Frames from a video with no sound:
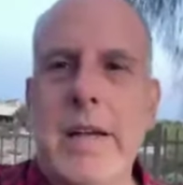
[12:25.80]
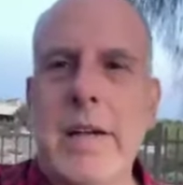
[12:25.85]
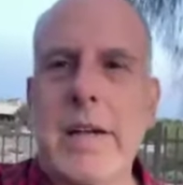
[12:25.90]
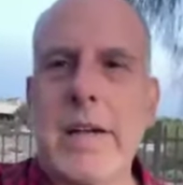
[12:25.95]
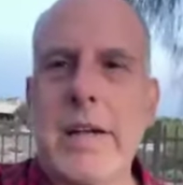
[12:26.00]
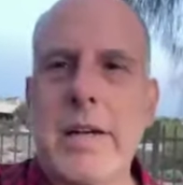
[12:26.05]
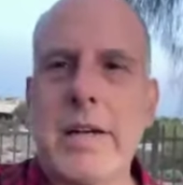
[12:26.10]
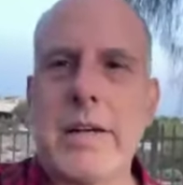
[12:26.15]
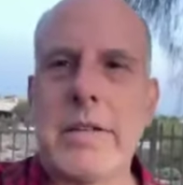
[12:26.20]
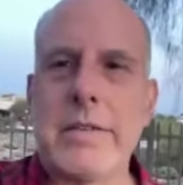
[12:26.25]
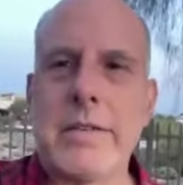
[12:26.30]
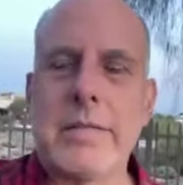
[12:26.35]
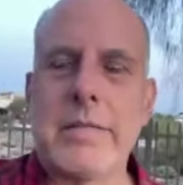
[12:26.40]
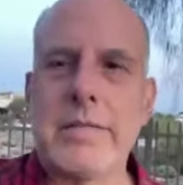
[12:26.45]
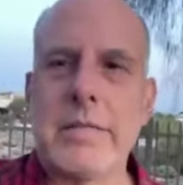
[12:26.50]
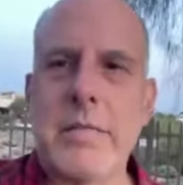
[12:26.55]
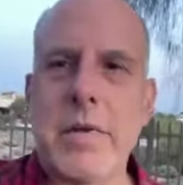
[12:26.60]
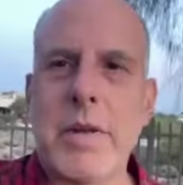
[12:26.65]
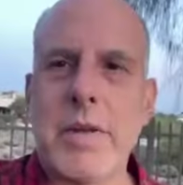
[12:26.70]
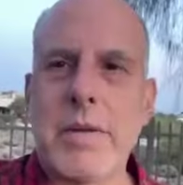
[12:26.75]
Uh,
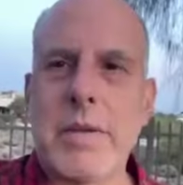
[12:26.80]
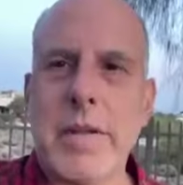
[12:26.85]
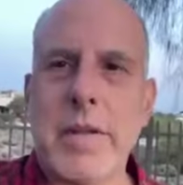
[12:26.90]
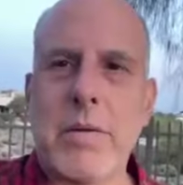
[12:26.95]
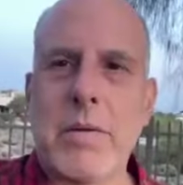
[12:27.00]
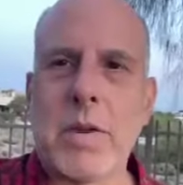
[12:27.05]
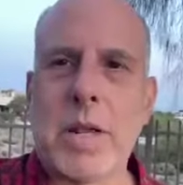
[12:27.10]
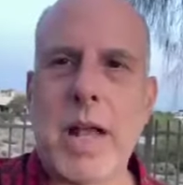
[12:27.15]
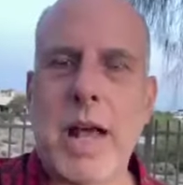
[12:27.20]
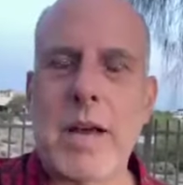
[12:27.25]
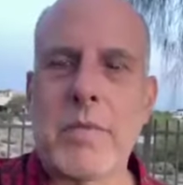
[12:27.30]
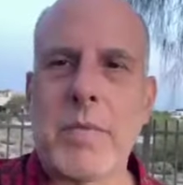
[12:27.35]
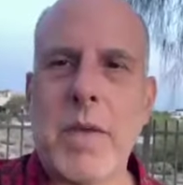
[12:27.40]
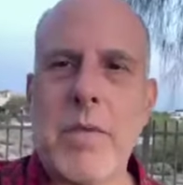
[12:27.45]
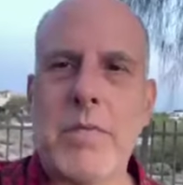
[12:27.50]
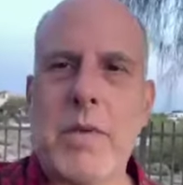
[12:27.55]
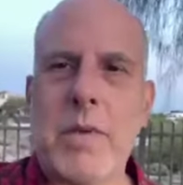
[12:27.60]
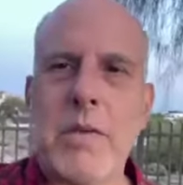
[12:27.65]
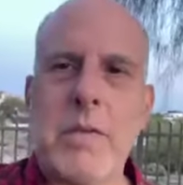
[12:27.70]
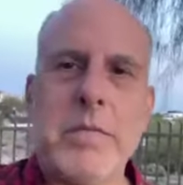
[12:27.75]
we deal with a lot of
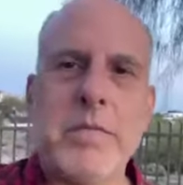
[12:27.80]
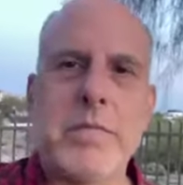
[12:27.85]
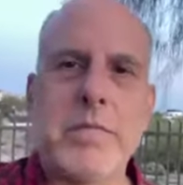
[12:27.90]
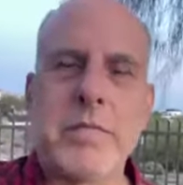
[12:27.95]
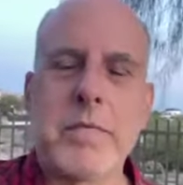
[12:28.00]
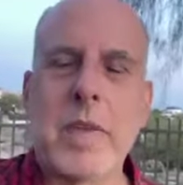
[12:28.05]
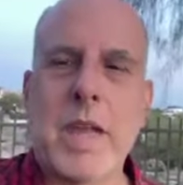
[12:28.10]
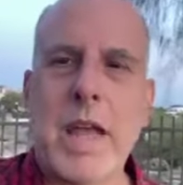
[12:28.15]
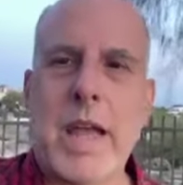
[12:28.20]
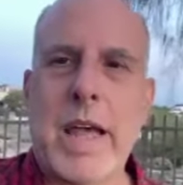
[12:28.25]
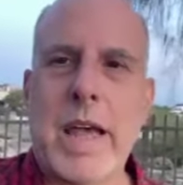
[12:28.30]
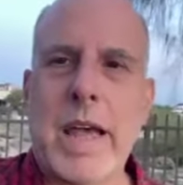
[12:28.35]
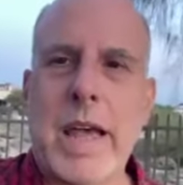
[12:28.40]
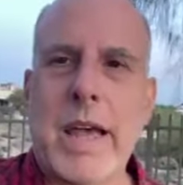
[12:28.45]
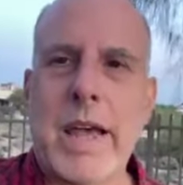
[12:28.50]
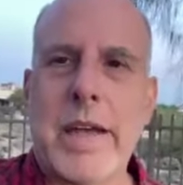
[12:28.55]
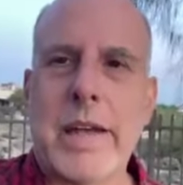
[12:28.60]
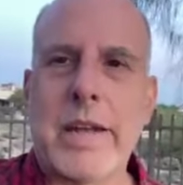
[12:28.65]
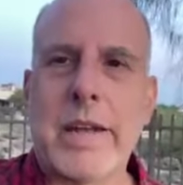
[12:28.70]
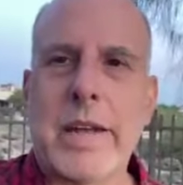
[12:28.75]
people,
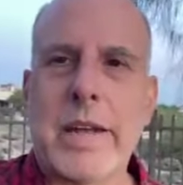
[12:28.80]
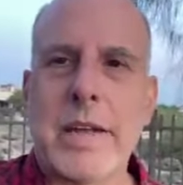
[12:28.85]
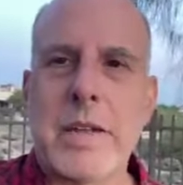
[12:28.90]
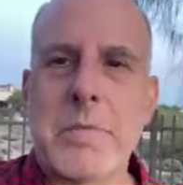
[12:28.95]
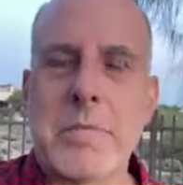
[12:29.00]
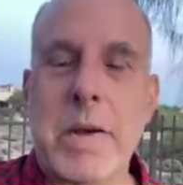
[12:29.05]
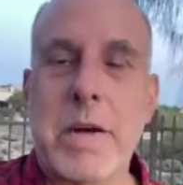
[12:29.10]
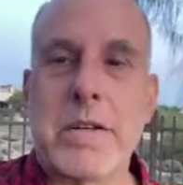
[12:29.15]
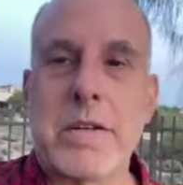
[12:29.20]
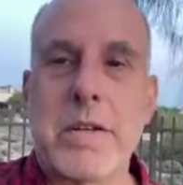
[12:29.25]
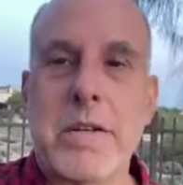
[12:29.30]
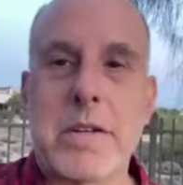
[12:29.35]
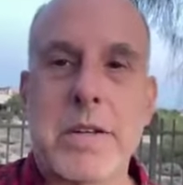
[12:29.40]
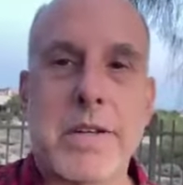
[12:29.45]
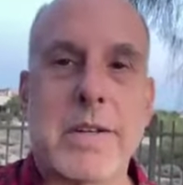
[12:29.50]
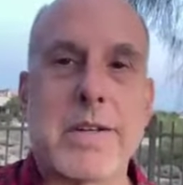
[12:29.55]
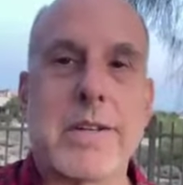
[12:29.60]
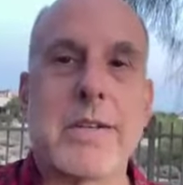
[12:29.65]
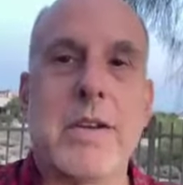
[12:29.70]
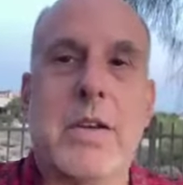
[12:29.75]
and uh, especially as a
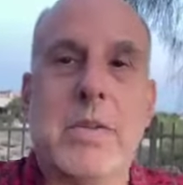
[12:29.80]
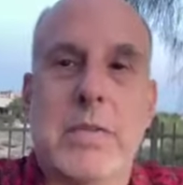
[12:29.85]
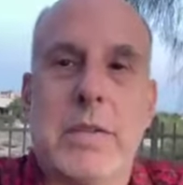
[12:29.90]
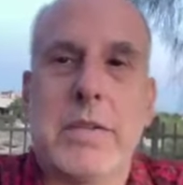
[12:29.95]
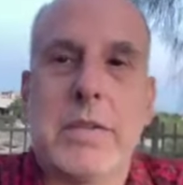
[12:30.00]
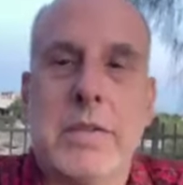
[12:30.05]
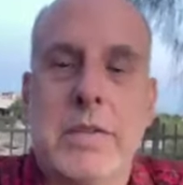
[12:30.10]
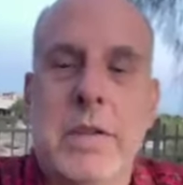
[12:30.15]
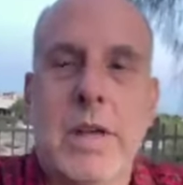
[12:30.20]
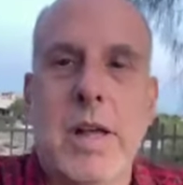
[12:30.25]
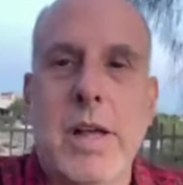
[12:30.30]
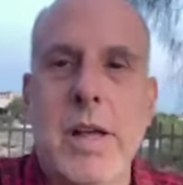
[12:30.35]
consultant,